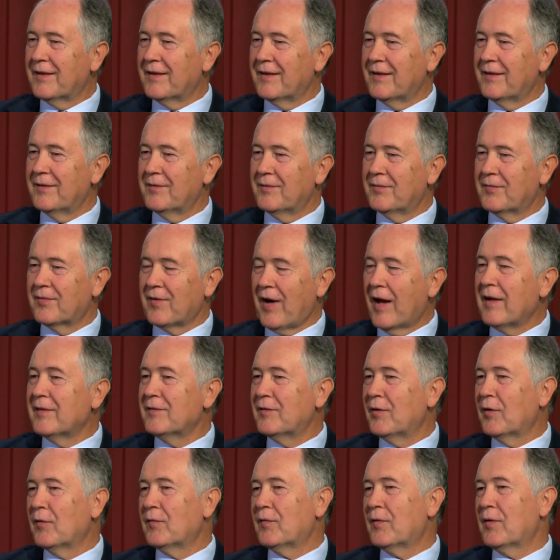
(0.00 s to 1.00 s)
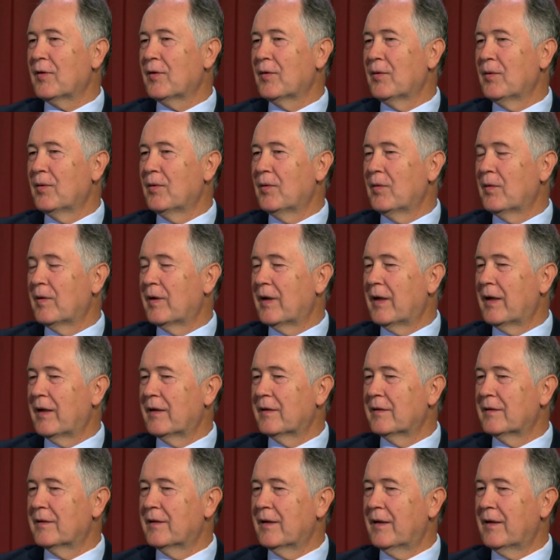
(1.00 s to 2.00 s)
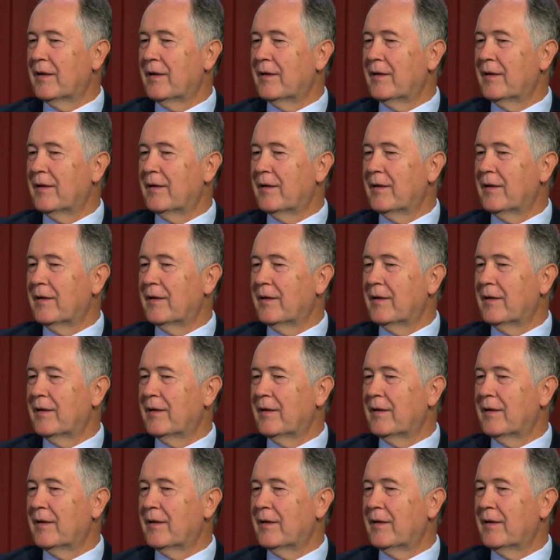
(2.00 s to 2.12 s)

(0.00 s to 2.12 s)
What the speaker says: in front of you, and